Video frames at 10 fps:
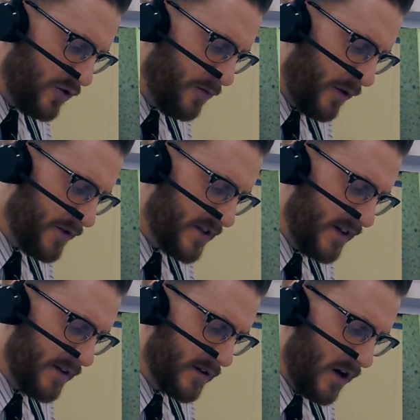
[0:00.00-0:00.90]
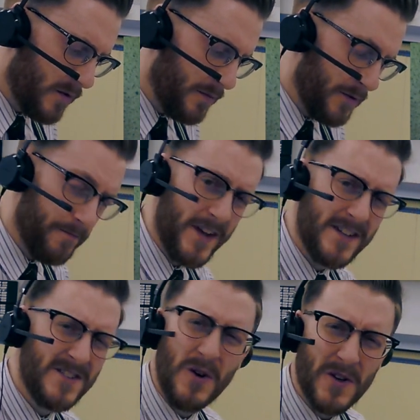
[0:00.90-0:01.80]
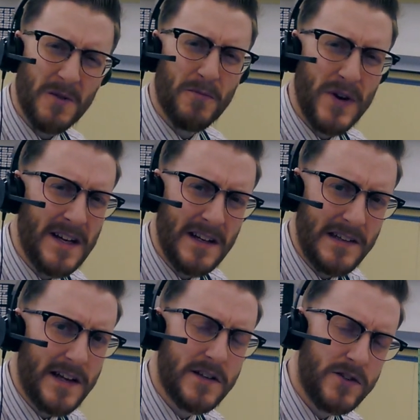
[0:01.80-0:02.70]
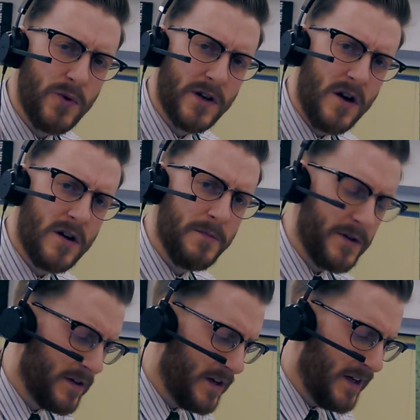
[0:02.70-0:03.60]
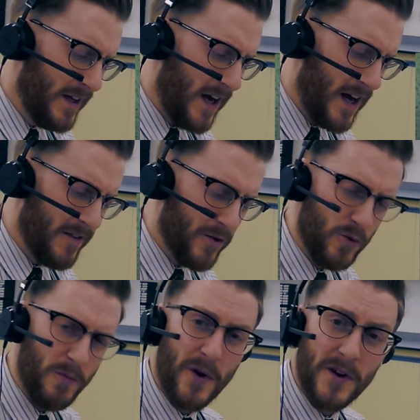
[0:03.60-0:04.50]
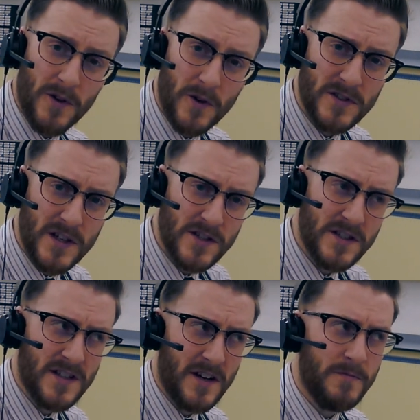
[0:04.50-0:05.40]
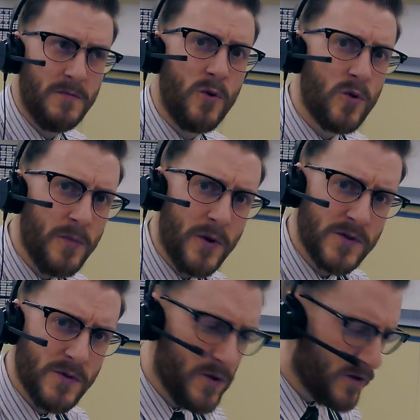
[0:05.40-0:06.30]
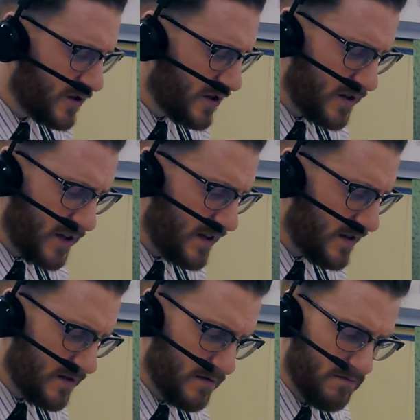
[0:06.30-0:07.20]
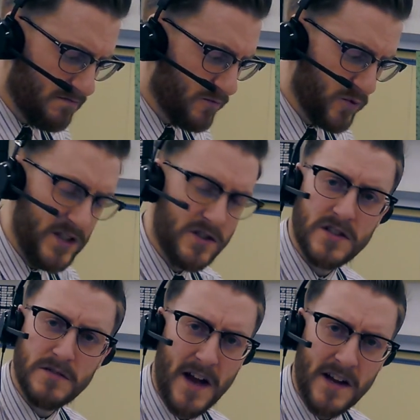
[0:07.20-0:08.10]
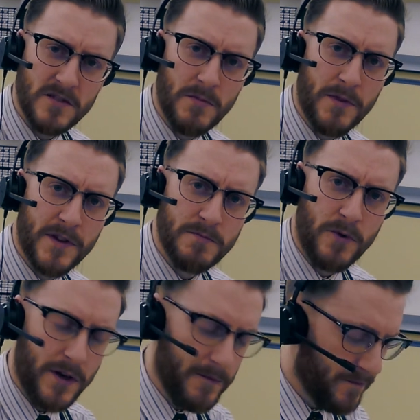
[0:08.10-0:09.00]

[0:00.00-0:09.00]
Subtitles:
bonds to either carbon. It's not going to break a link to a carbon. And if the whole point of an oxidation is to have more bonds with oxygen, it's reached its maximum at this point.